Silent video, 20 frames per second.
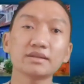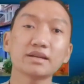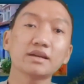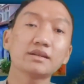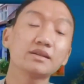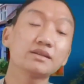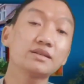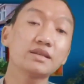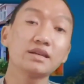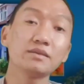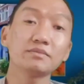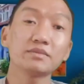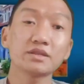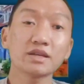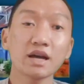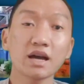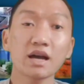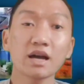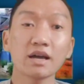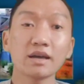At the same
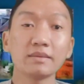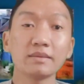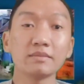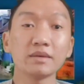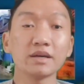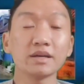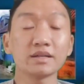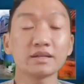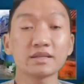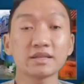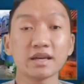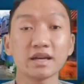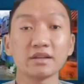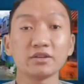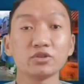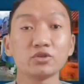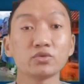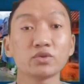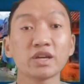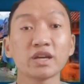time, it said
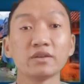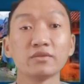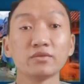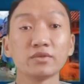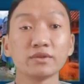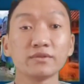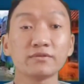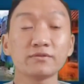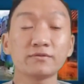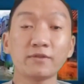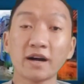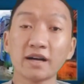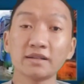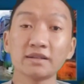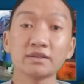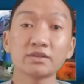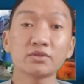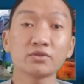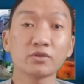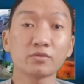you can
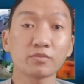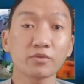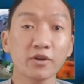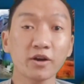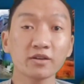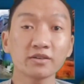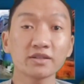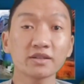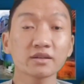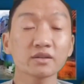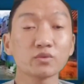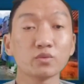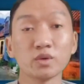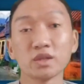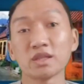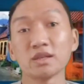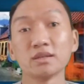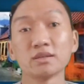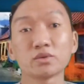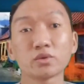refund your product
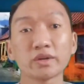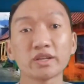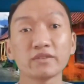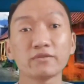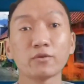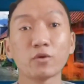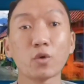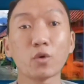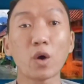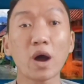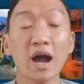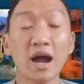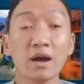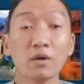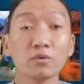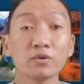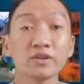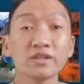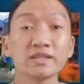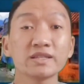within 24
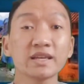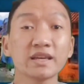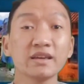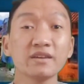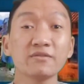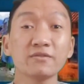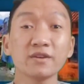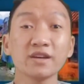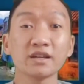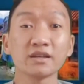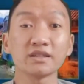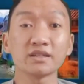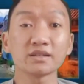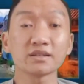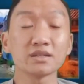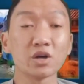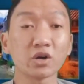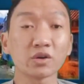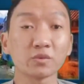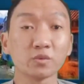hours if it
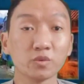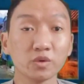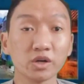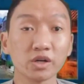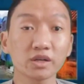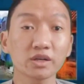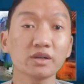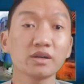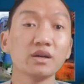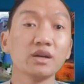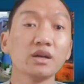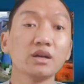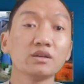does not work.